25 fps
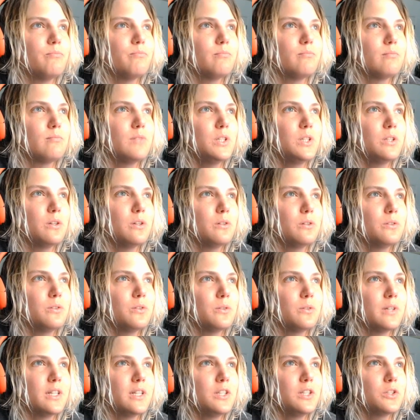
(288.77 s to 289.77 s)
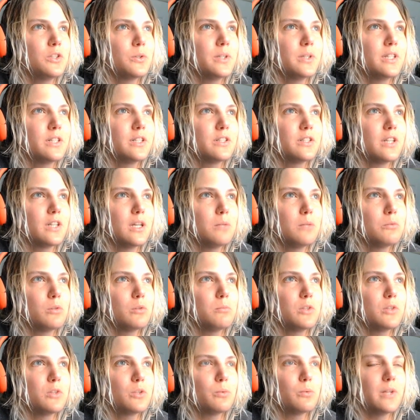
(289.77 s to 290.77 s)
you know, do I enjoy their time so
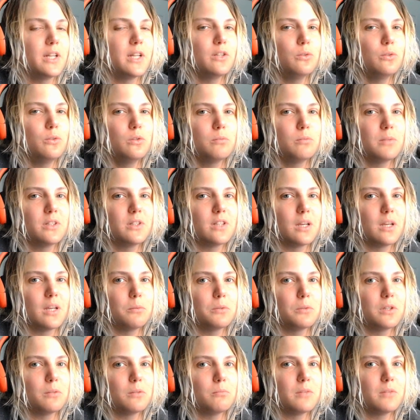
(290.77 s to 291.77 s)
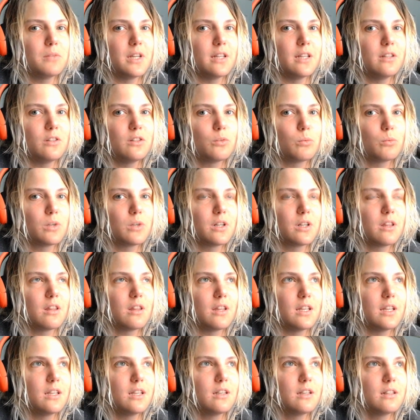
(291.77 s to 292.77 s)
much when I do spend time with them that it's worth,
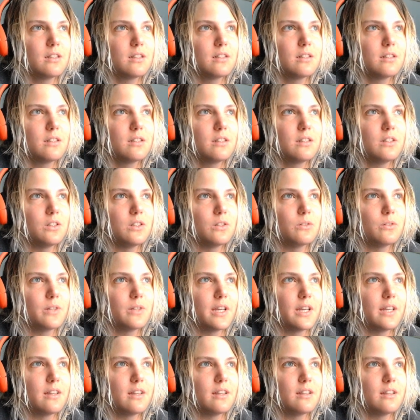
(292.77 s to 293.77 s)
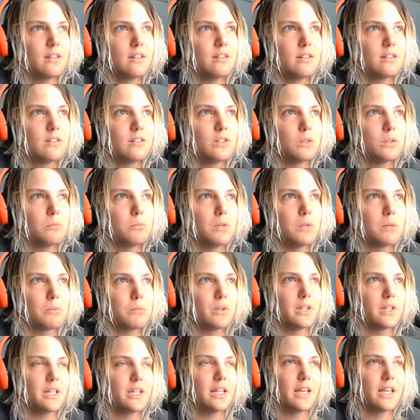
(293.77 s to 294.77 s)
like, you know, okay, they stood me up, or
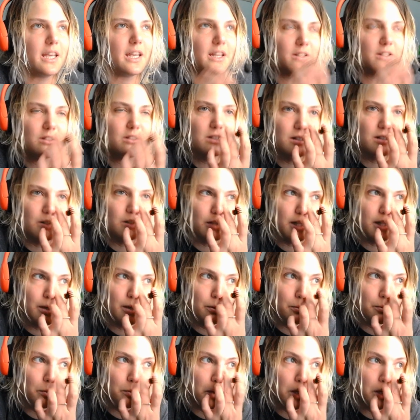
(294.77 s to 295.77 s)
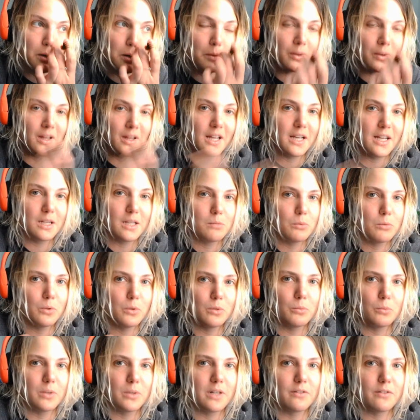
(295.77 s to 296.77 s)
they didn't answer, or they weren't reliable
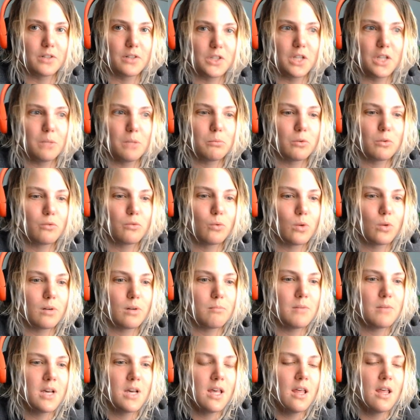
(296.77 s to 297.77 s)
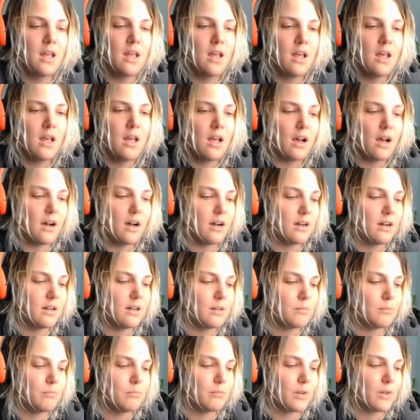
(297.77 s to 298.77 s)
in whatever shape or form.
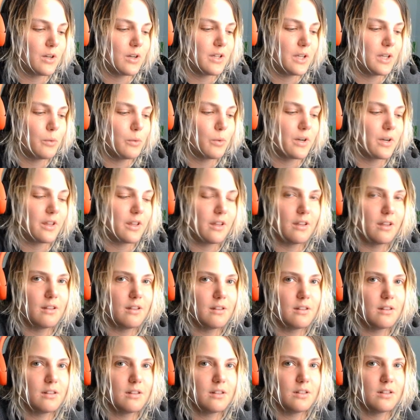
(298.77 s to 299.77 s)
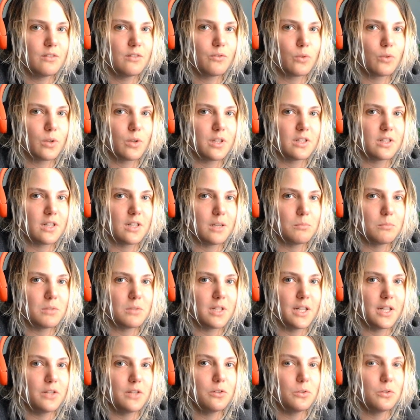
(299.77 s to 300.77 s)
Are they worth it for the times that
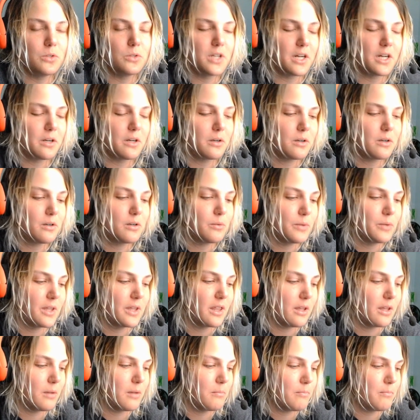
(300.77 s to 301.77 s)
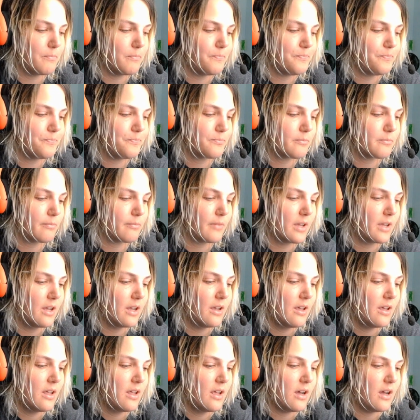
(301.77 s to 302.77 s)
I do share with them?
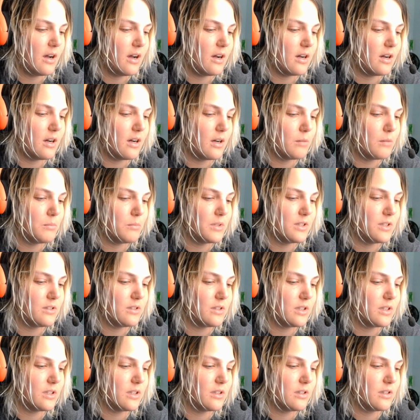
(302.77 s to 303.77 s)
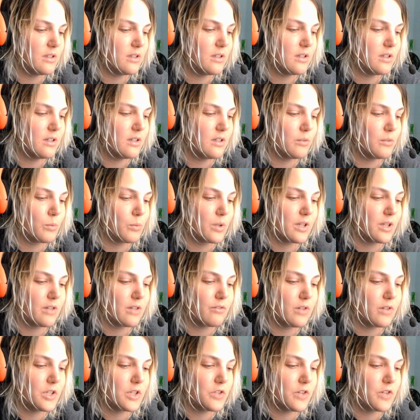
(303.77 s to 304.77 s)
Is it worth the
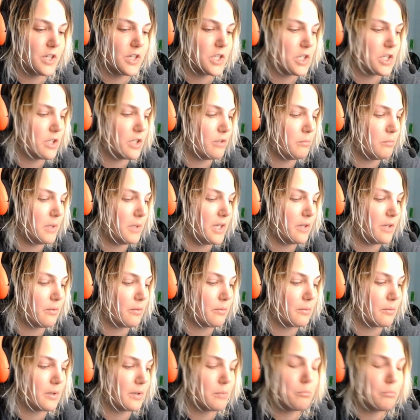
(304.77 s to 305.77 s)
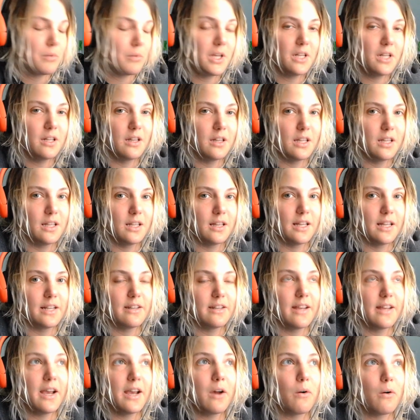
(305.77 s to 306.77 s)
frustration of being repeatedly let
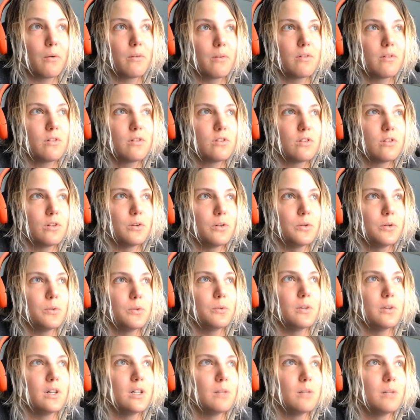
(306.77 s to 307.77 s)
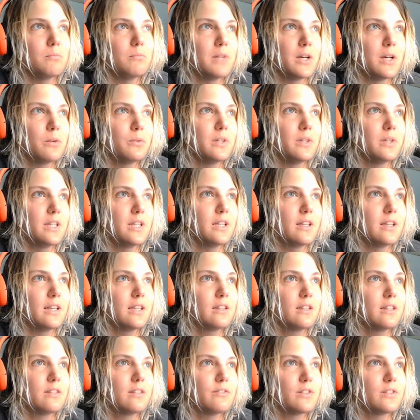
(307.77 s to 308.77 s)
down. So, not only like
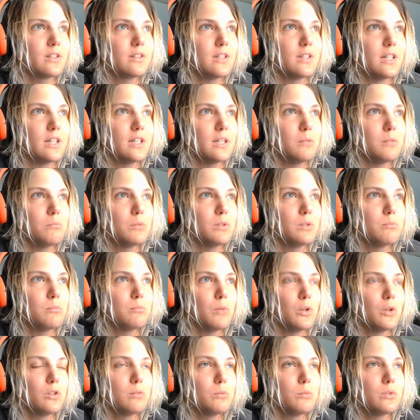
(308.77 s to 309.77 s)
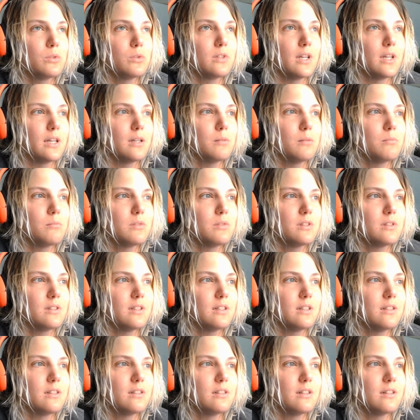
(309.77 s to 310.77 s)
the first time, but multiple times.
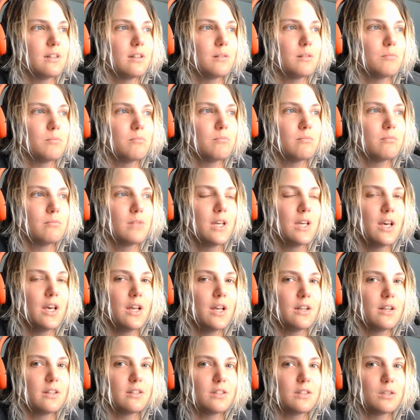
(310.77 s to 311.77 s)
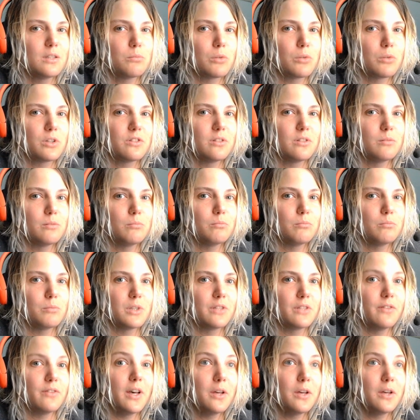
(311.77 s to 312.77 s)
And does this person
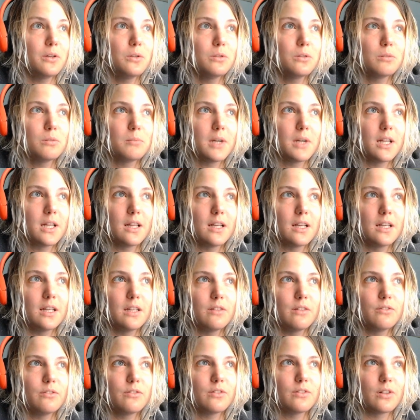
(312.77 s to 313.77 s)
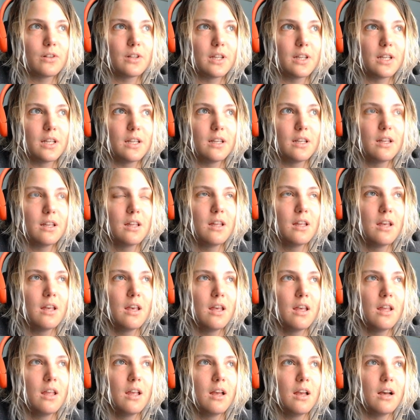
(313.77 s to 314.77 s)
bring value to my life? Are they,
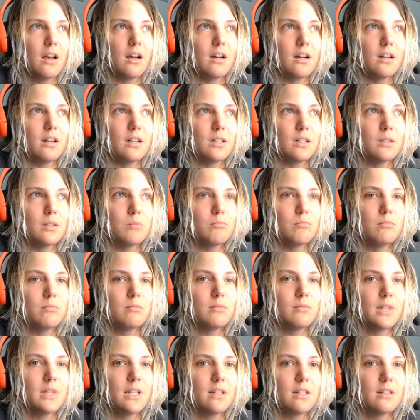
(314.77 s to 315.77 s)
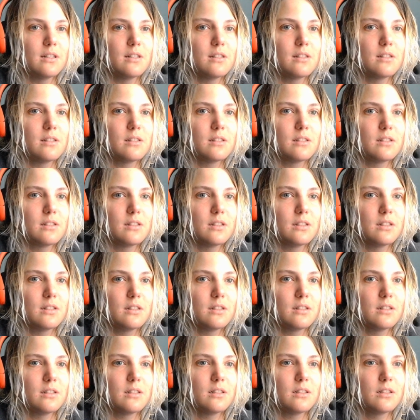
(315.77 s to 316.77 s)
and,
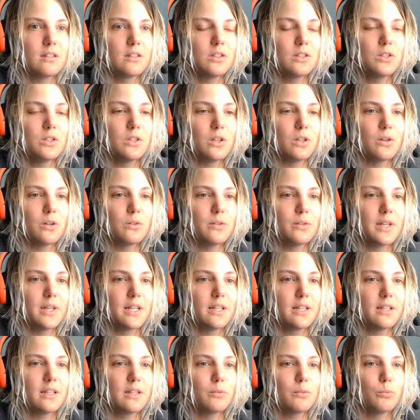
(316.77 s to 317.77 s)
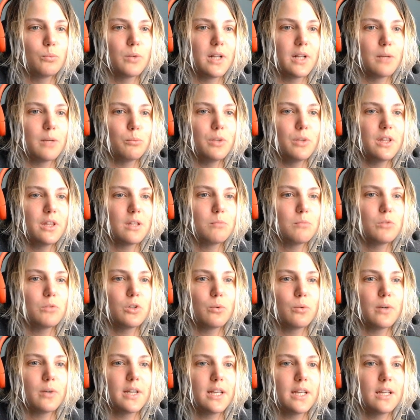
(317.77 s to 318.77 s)
you know, and when I'm with them,
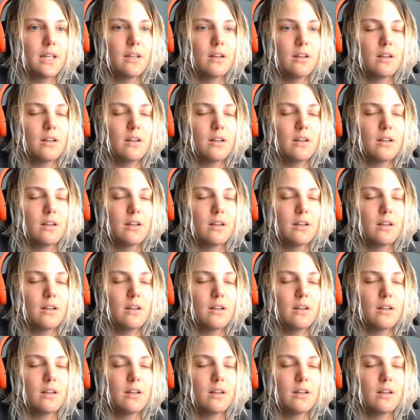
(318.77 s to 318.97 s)
do I,